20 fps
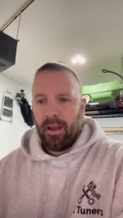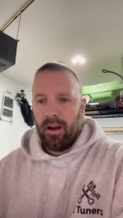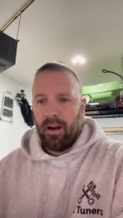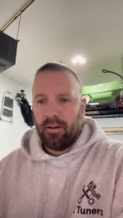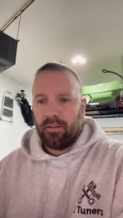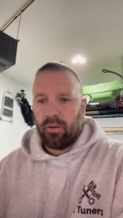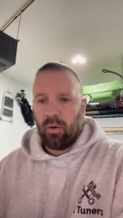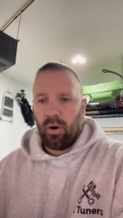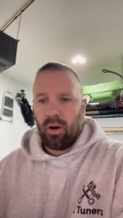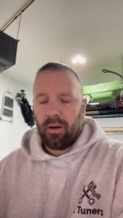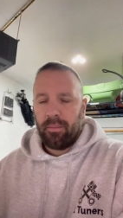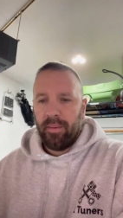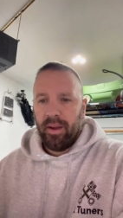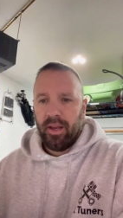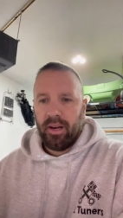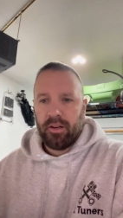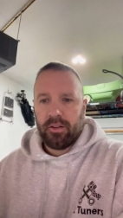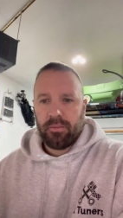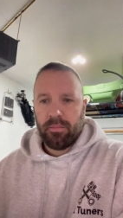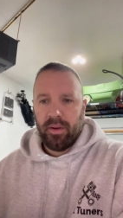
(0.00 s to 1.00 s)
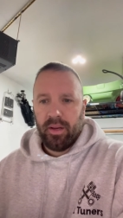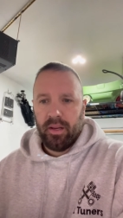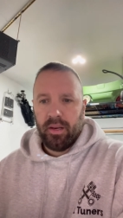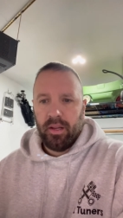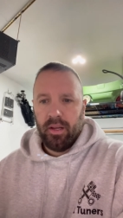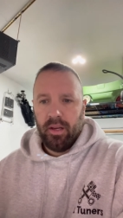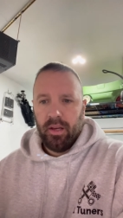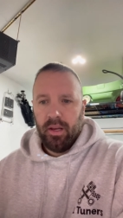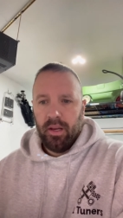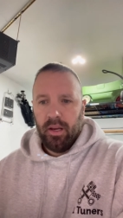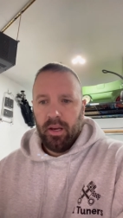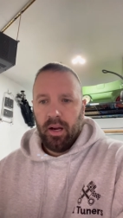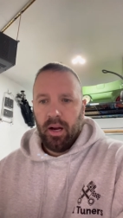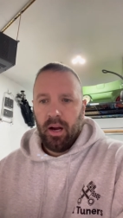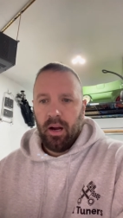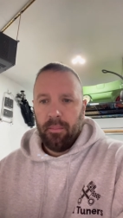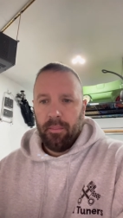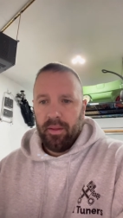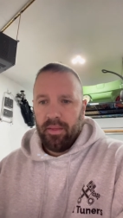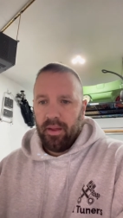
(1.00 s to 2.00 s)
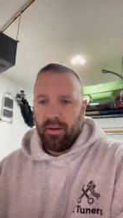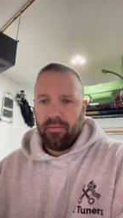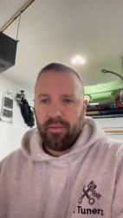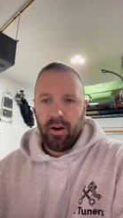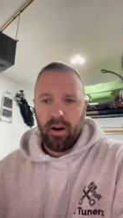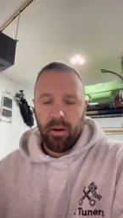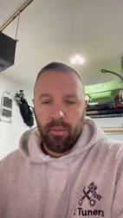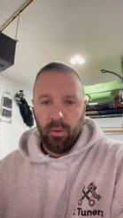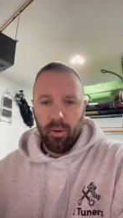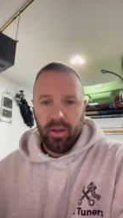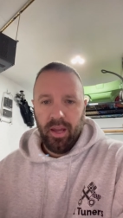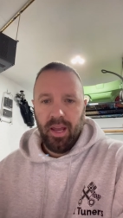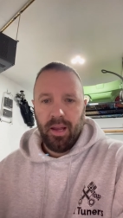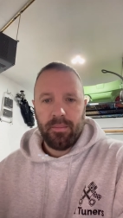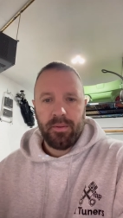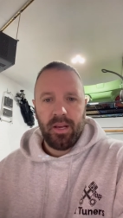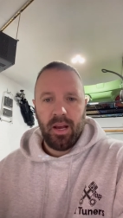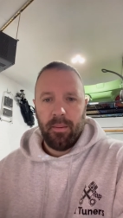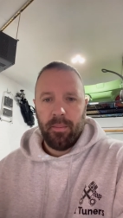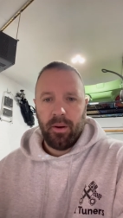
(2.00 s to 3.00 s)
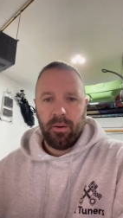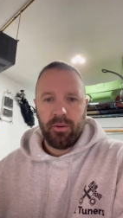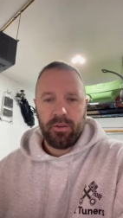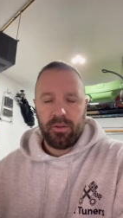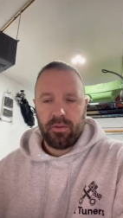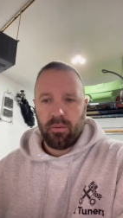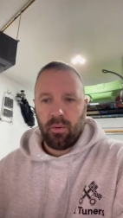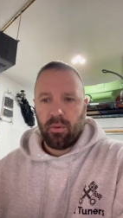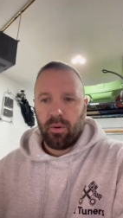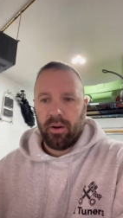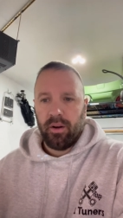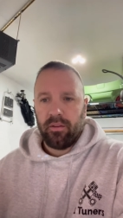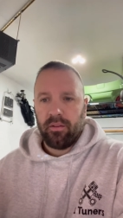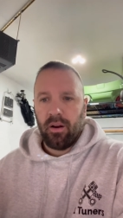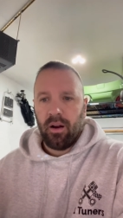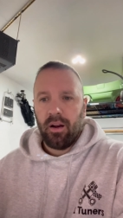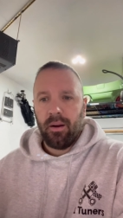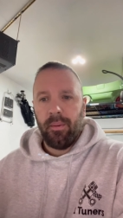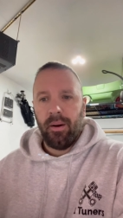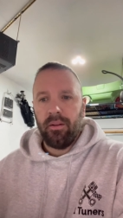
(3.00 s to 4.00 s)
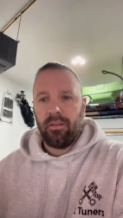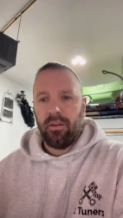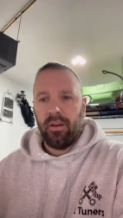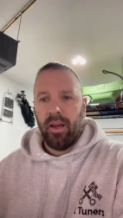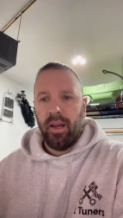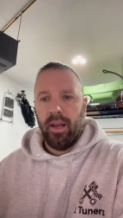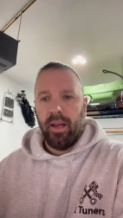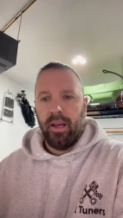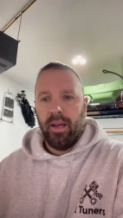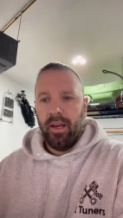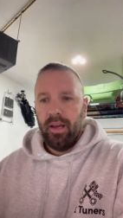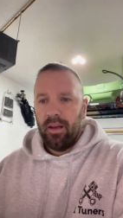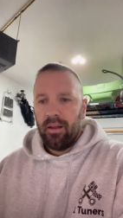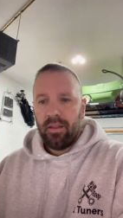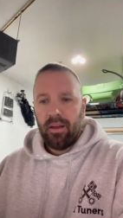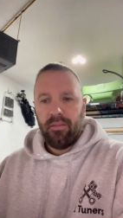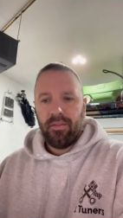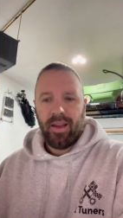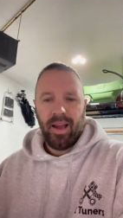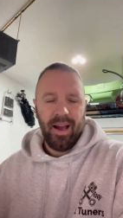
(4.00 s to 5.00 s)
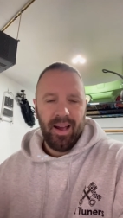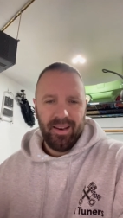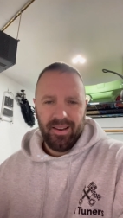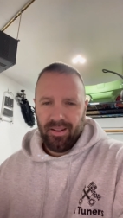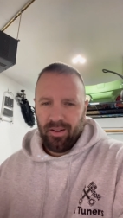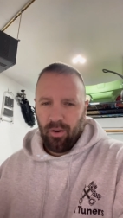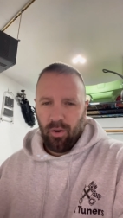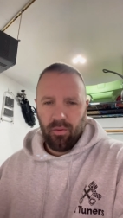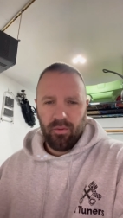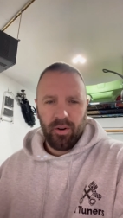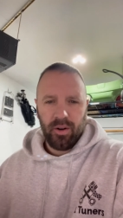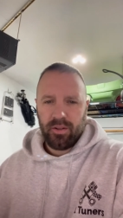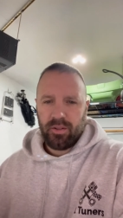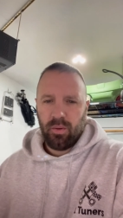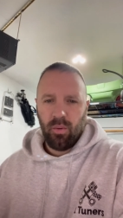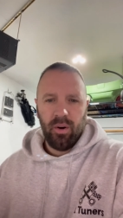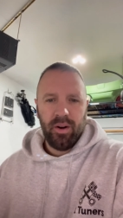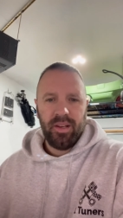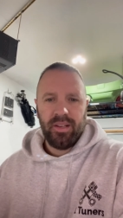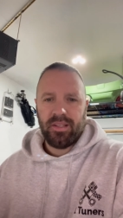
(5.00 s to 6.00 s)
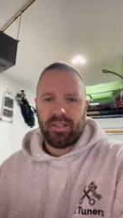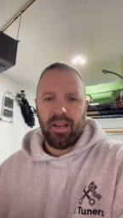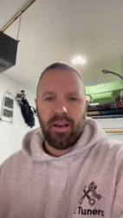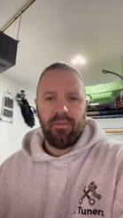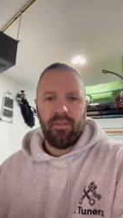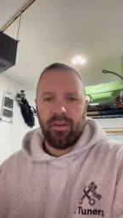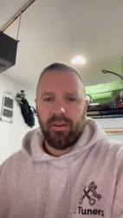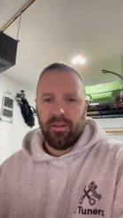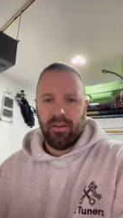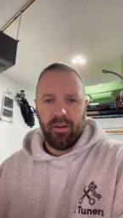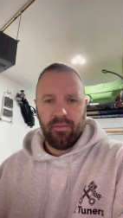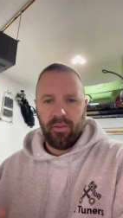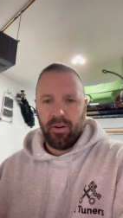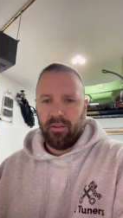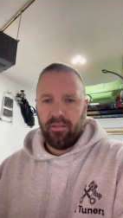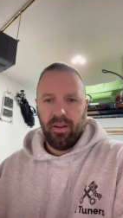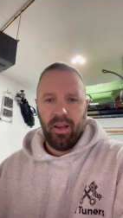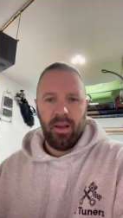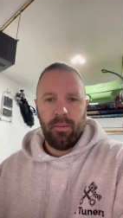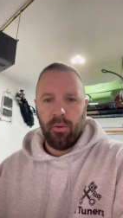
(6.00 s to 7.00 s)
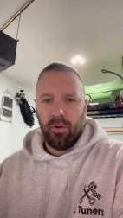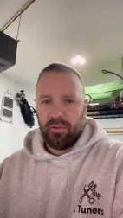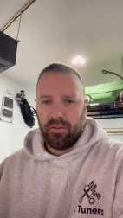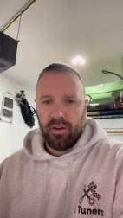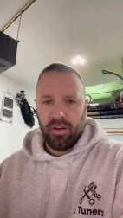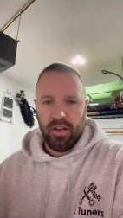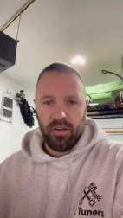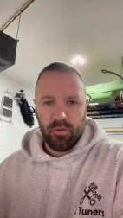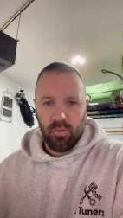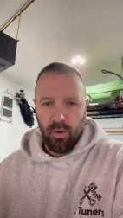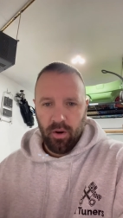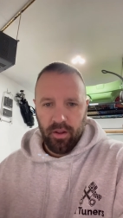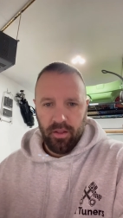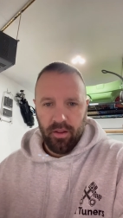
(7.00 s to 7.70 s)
torque management, and then variable cam timing, which is what we're going to talk about today. They've got over 27 different tables on each one of